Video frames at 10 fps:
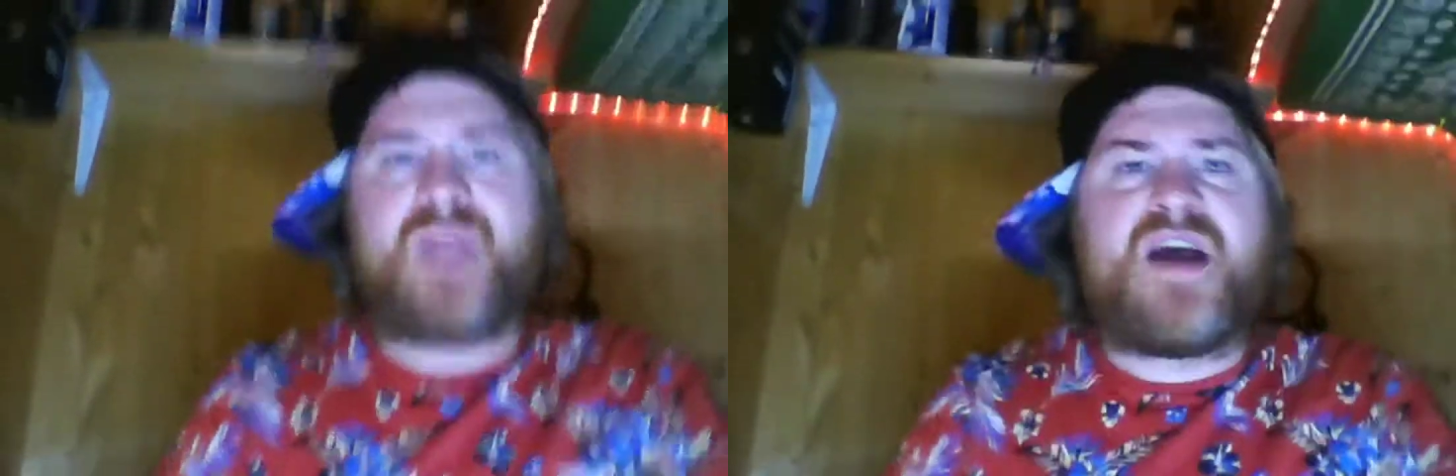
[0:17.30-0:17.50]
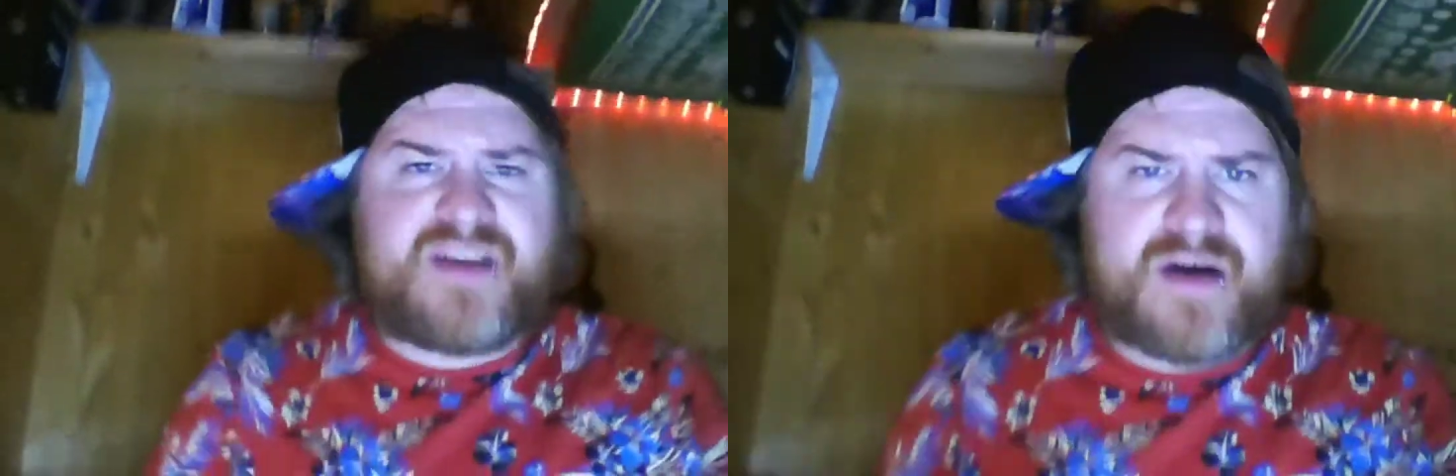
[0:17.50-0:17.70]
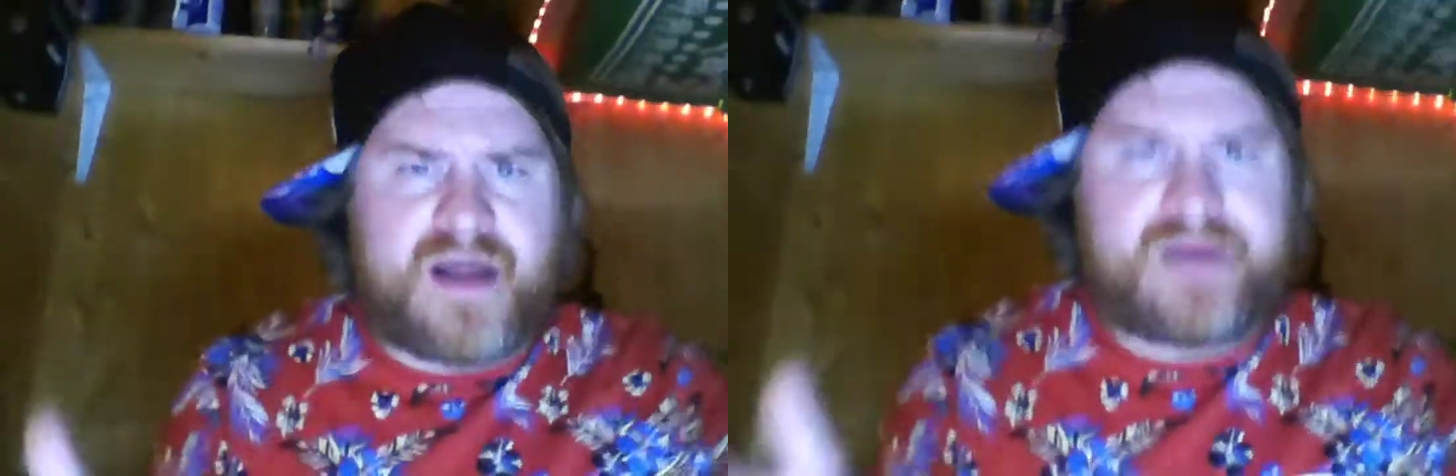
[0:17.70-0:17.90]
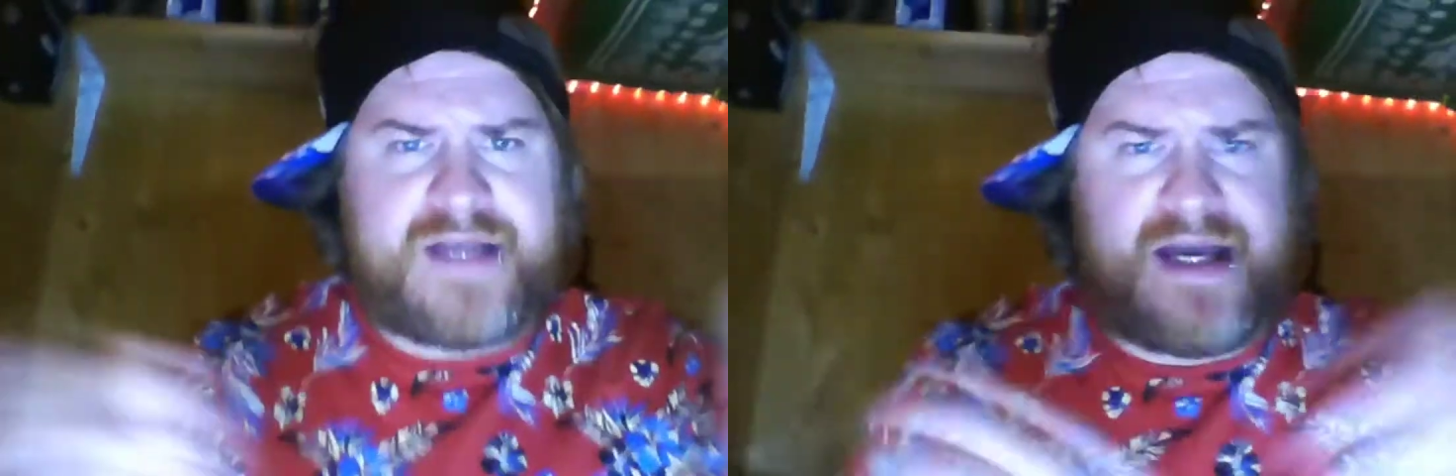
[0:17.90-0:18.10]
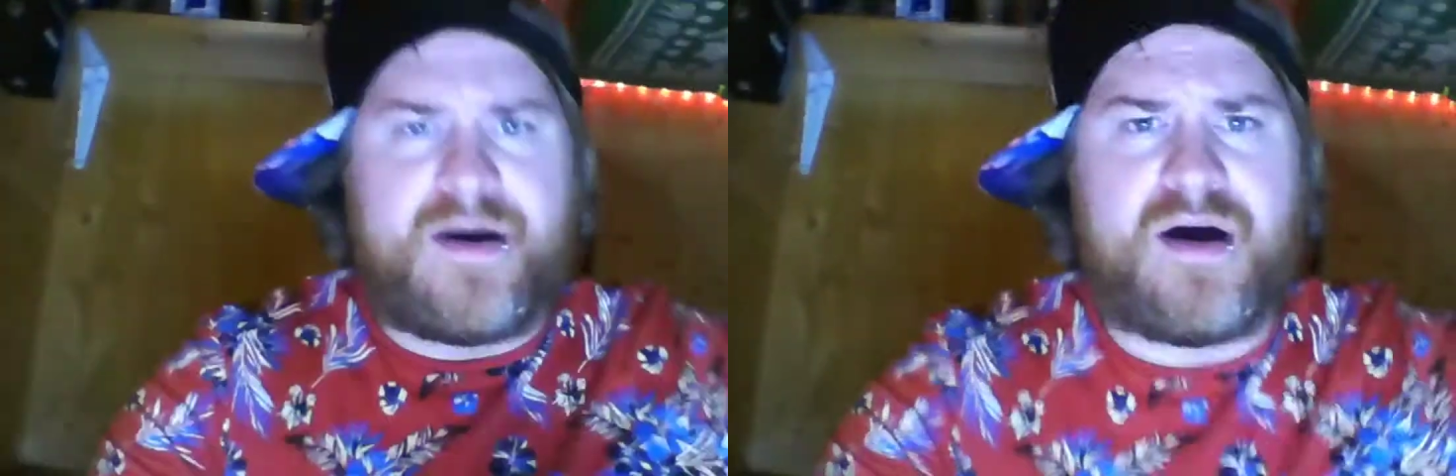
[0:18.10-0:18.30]
So hello,
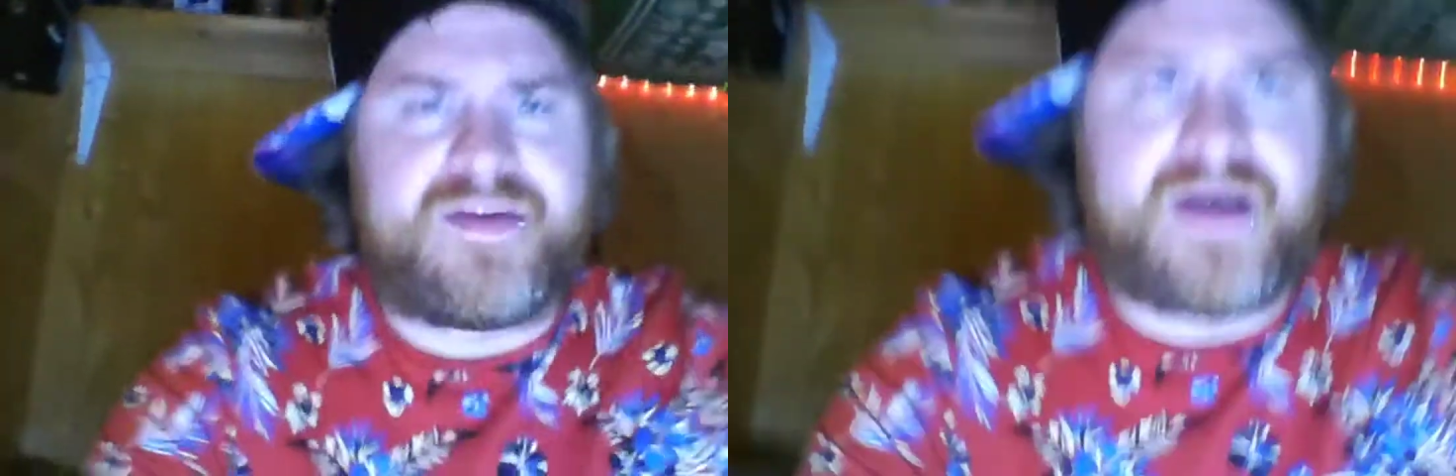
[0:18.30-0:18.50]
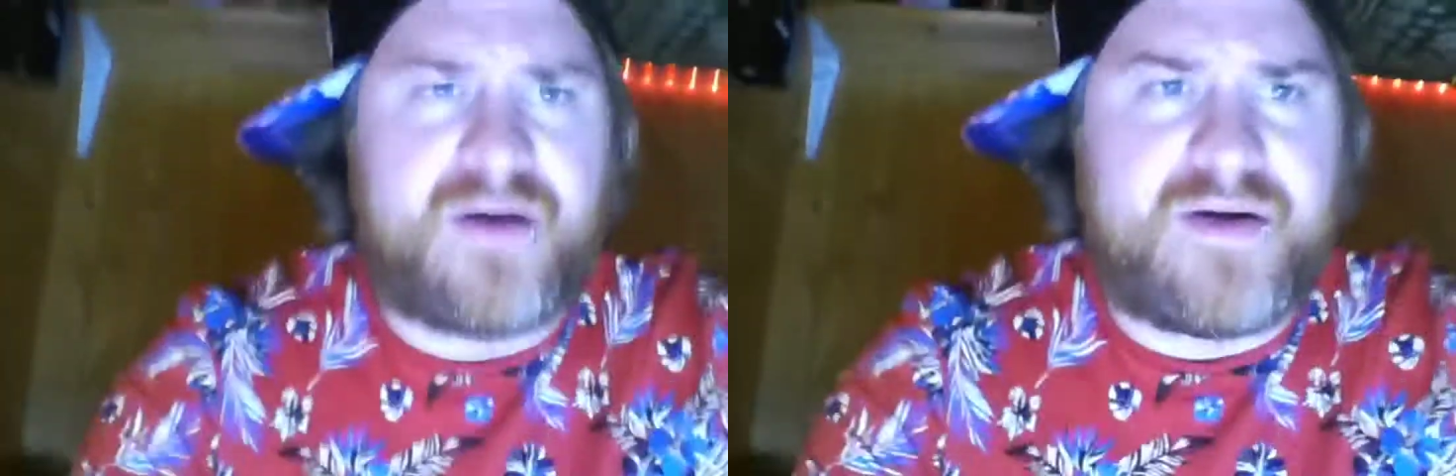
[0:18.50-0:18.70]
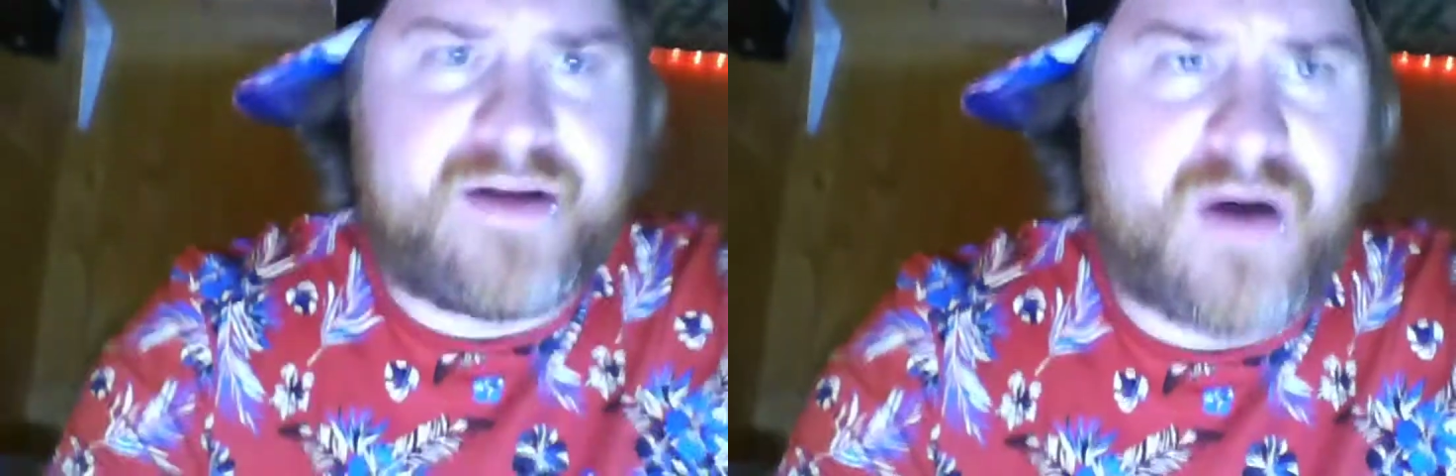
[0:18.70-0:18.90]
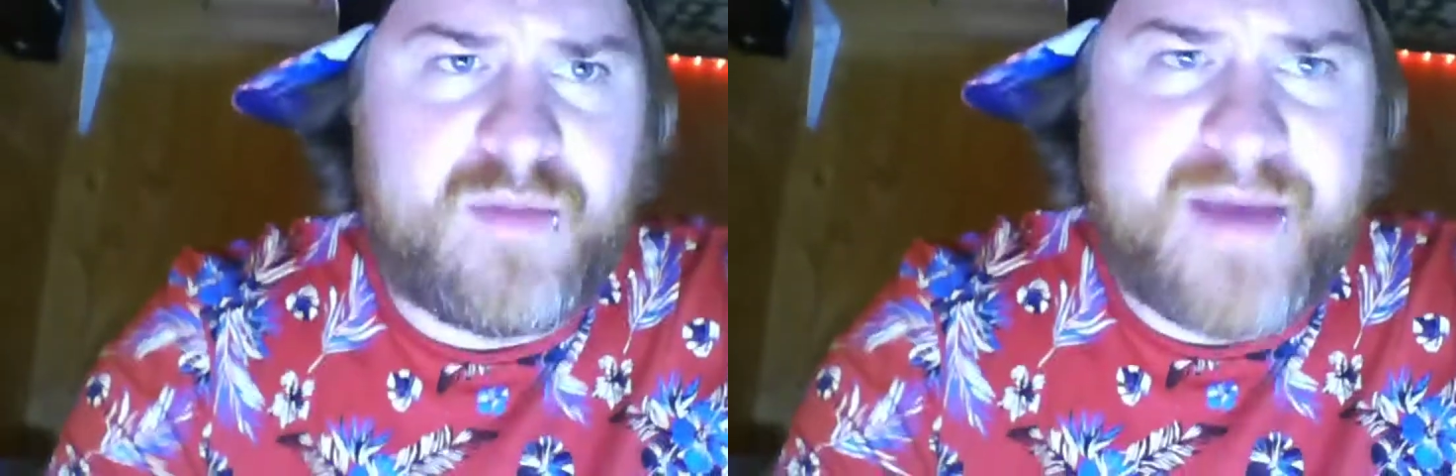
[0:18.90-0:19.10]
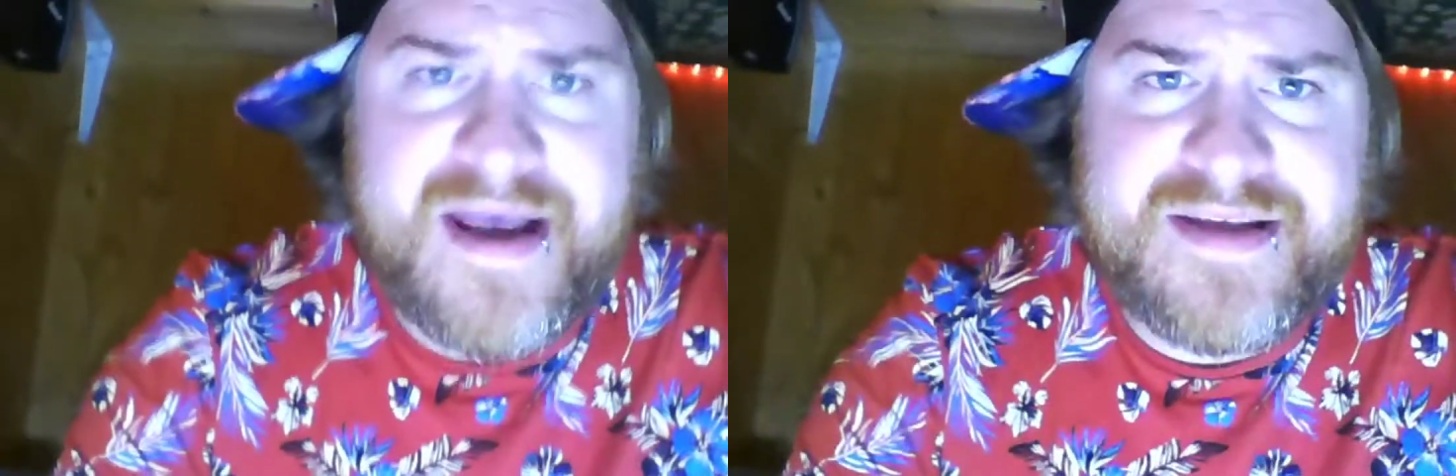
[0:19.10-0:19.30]
yeah, I've downloaded
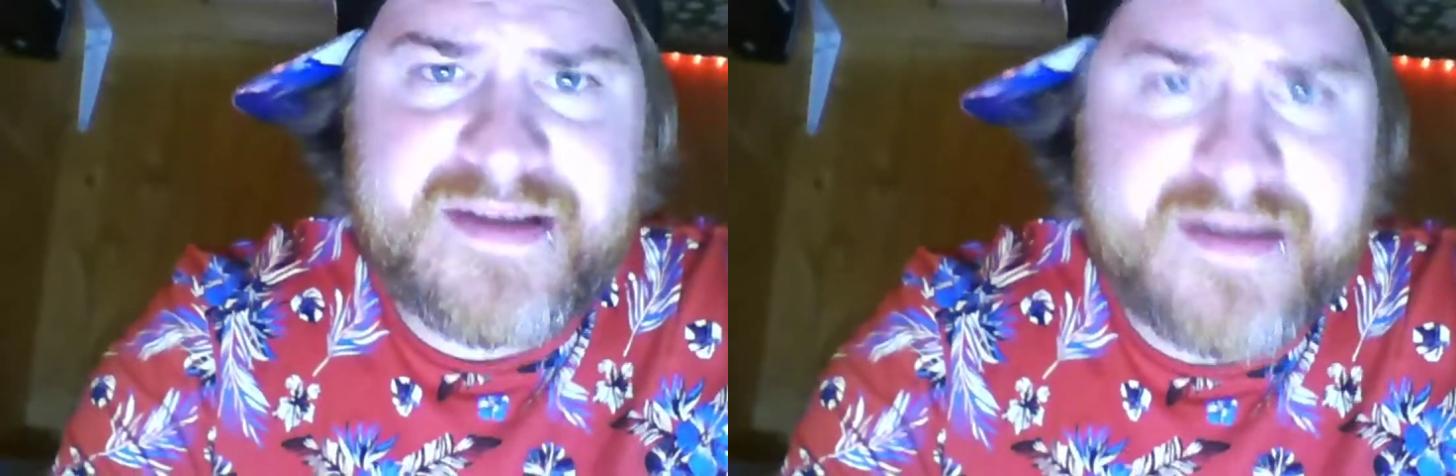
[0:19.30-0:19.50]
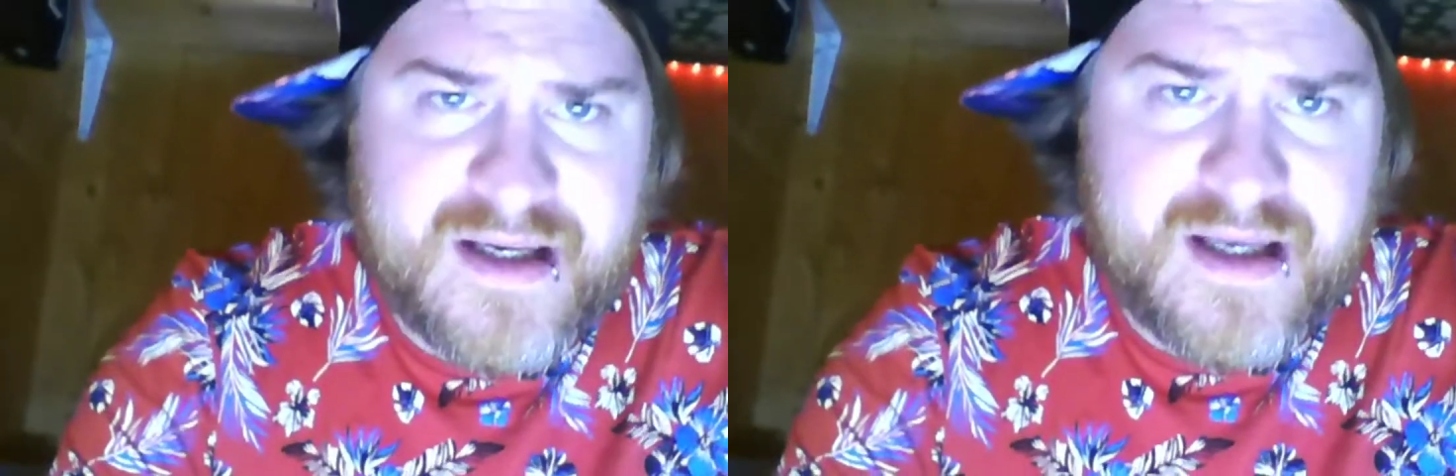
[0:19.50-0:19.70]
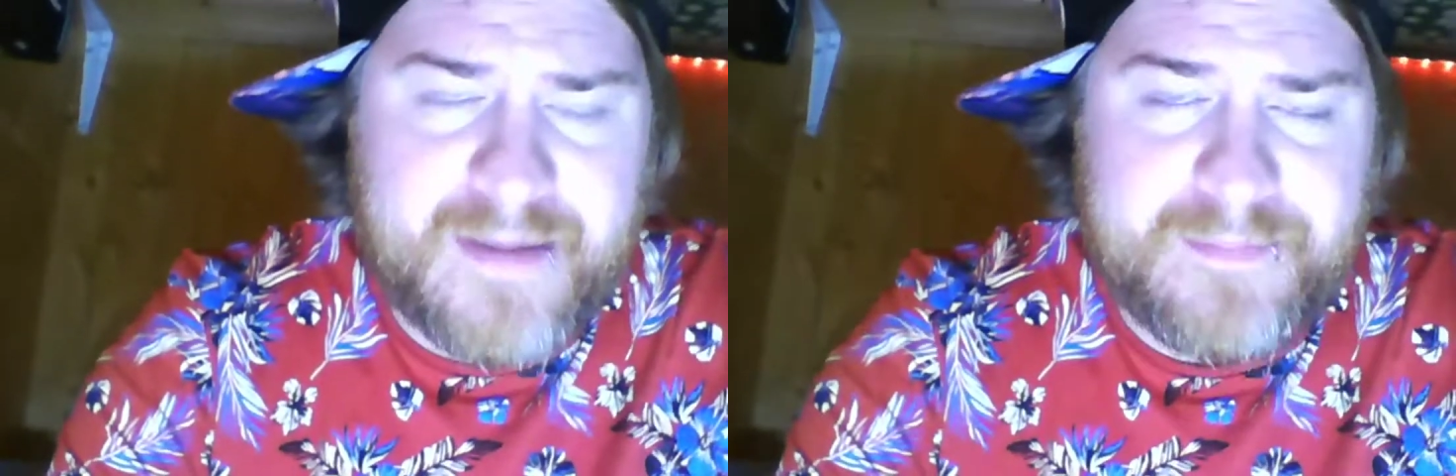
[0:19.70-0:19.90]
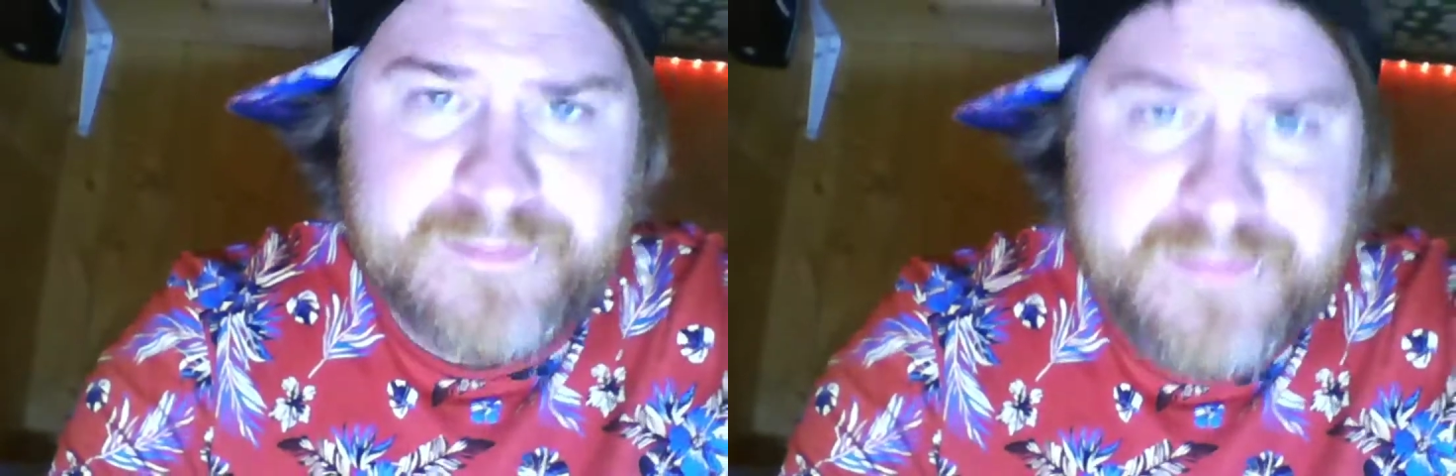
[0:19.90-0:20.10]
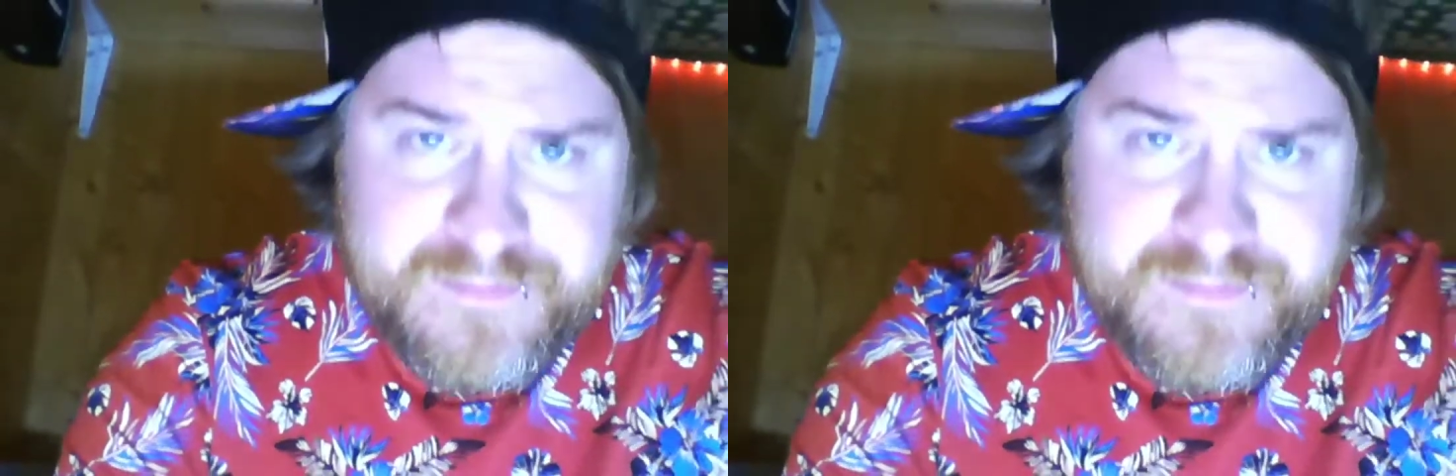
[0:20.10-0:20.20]
OBS um,